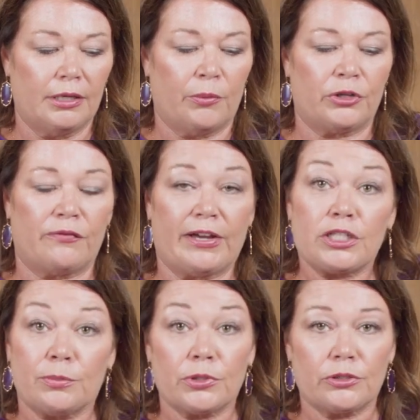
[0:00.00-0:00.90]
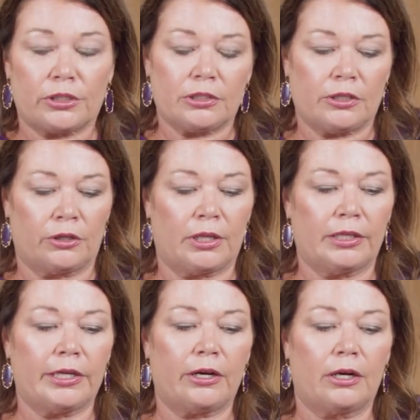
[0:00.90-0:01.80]
when your vegetables start to turn
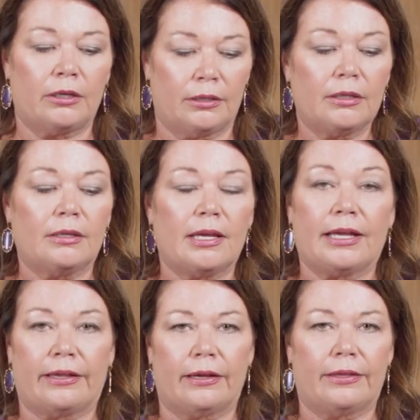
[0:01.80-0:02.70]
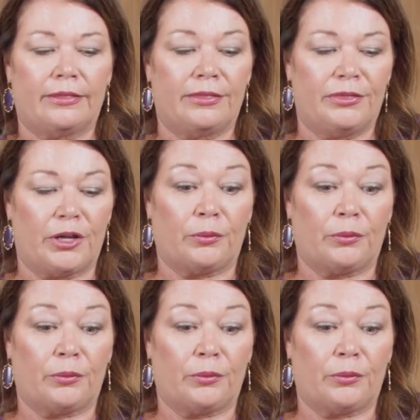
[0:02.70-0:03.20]
clear, they're